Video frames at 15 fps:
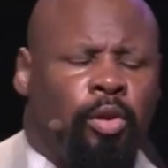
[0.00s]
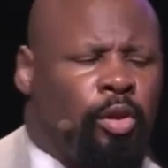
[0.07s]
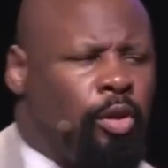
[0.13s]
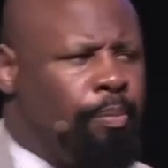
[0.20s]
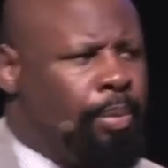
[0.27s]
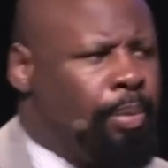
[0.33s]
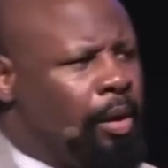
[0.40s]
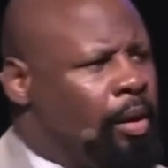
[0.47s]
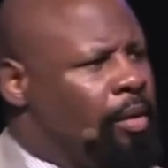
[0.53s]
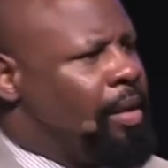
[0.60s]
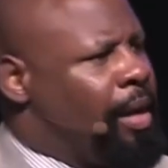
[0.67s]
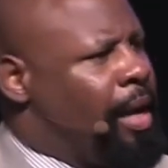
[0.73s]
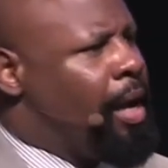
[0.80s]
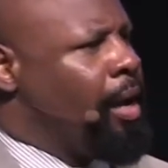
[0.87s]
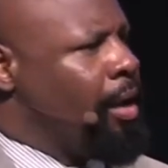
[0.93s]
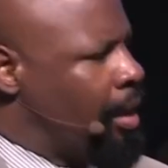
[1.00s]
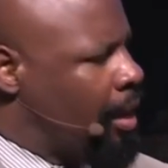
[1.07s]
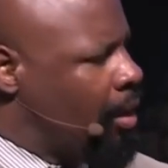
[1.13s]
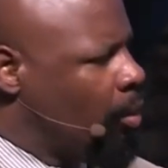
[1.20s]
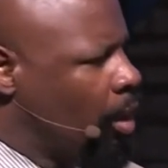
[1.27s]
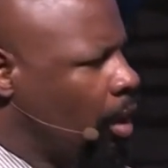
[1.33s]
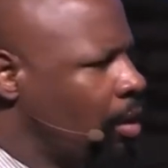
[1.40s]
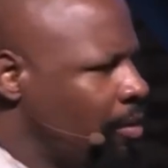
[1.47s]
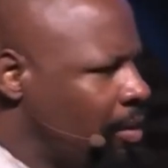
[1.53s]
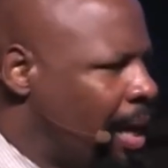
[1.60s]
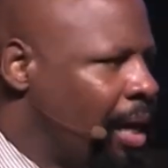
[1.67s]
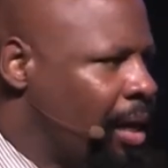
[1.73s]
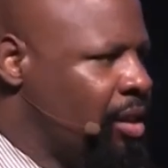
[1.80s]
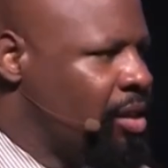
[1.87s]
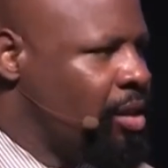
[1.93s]
the Spirit of God, a word of
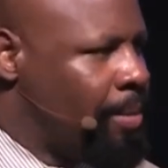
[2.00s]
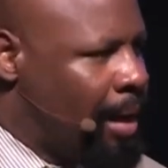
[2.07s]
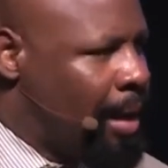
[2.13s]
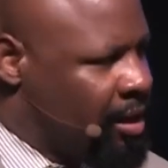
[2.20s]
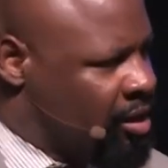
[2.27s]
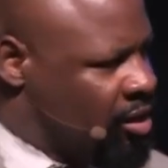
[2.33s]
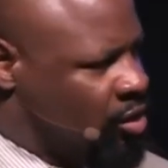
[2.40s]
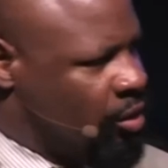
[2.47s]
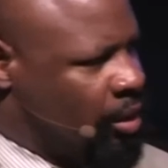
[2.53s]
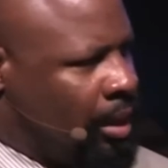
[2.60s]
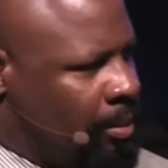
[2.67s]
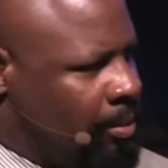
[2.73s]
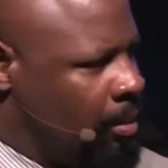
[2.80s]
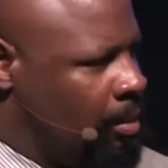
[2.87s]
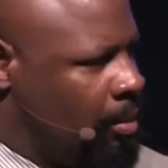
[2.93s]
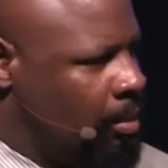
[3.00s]
knowledge about his dream,